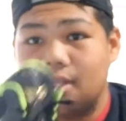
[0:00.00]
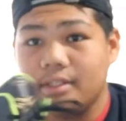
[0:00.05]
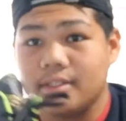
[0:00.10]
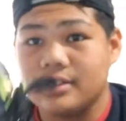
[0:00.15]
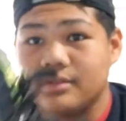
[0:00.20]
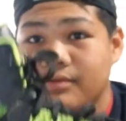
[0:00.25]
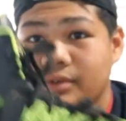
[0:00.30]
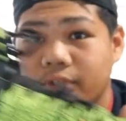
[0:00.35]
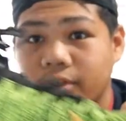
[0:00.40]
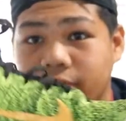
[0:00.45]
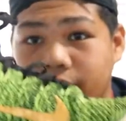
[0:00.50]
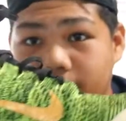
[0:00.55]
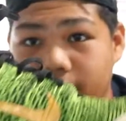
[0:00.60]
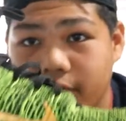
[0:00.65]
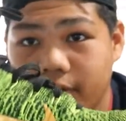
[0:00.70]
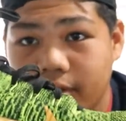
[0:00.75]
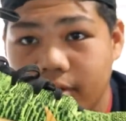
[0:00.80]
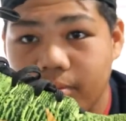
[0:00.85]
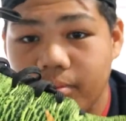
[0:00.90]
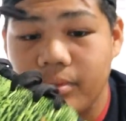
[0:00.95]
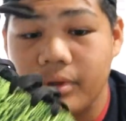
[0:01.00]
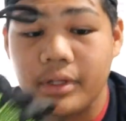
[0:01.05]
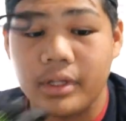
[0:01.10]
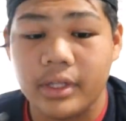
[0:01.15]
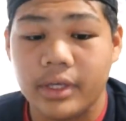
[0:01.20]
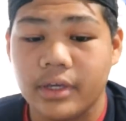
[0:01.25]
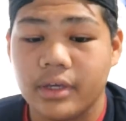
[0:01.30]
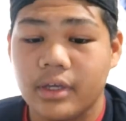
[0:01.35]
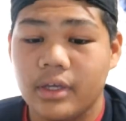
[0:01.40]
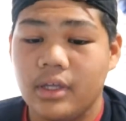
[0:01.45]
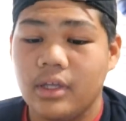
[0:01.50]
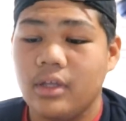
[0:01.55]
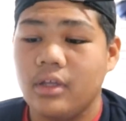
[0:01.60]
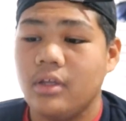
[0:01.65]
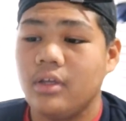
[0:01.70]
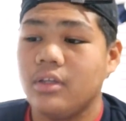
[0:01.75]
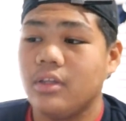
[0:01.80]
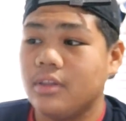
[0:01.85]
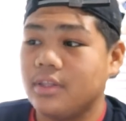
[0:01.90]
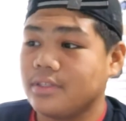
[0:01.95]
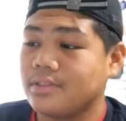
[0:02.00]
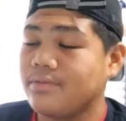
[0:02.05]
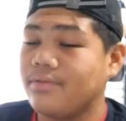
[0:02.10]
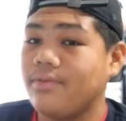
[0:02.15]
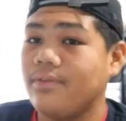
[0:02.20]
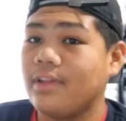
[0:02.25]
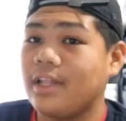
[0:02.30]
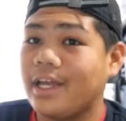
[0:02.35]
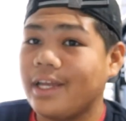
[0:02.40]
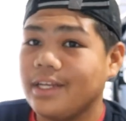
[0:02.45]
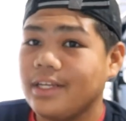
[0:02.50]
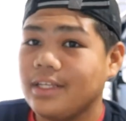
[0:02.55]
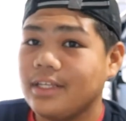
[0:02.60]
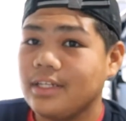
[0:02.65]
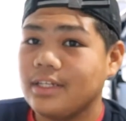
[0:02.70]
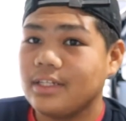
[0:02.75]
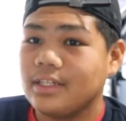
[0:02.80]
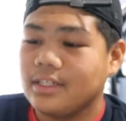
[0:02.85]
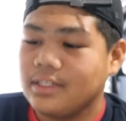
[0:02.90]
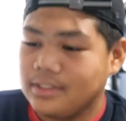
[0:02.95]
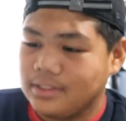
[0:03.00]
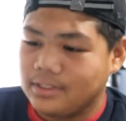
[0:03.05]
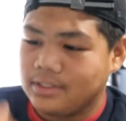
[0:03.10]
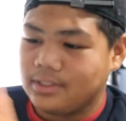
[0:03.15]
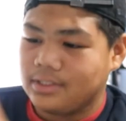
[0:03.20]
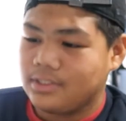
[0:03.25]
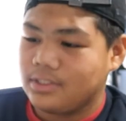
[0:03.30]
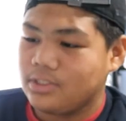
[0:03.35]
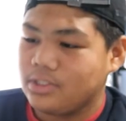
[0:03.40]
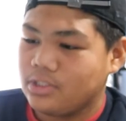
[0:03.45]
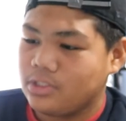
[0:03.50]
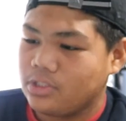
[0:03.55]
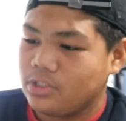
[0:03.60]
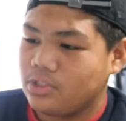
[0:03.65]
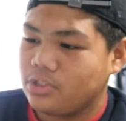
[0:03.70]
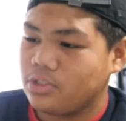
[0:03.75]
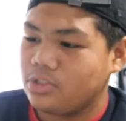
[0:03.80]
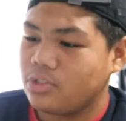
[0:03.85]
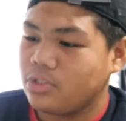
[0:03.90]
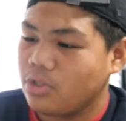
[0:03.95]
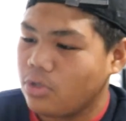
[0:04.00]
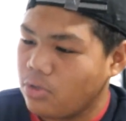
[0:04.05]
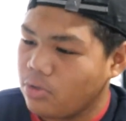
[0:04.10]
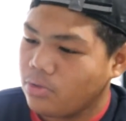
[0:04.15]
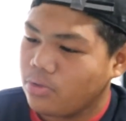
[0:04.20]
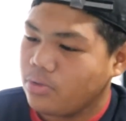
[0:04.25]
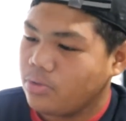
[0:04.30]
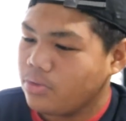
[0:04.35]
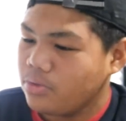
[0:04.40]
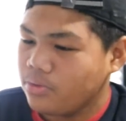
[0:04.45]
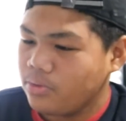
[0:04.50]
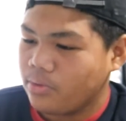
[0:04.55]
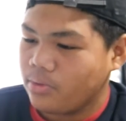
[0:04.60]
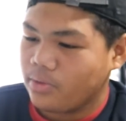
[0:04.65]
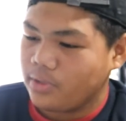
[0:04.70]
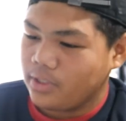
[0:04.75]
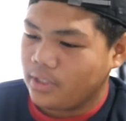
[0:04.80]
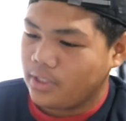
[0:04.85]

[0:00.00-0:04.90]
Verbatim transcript: it says victory right there. But like this Flyknit is so,